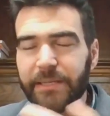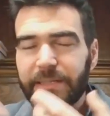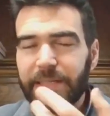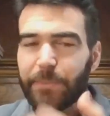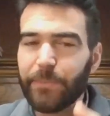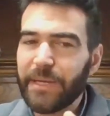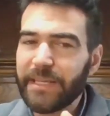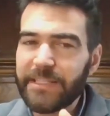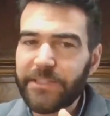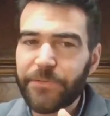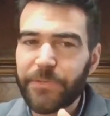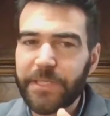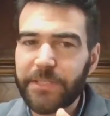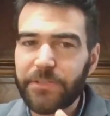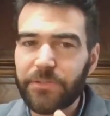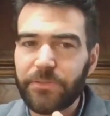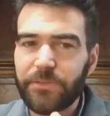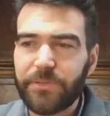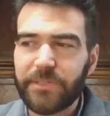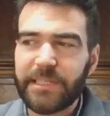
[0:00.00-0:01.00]
the best way
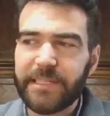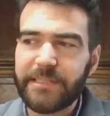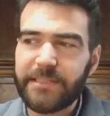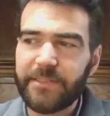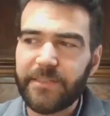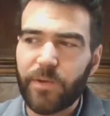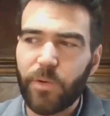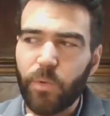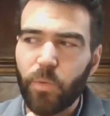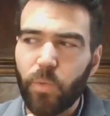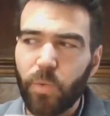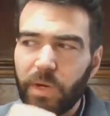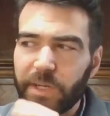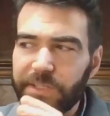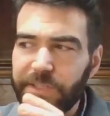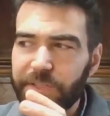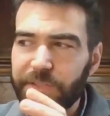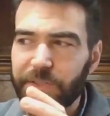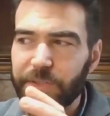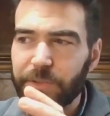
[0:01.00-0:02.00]
to do that
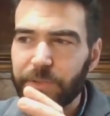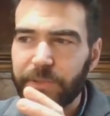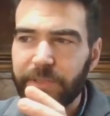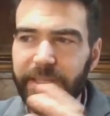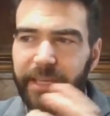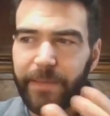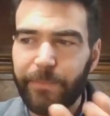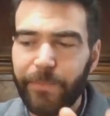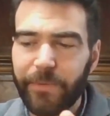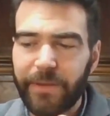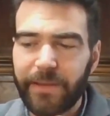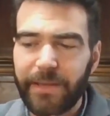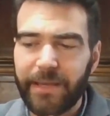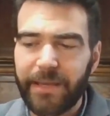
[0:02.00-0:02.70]
was to keep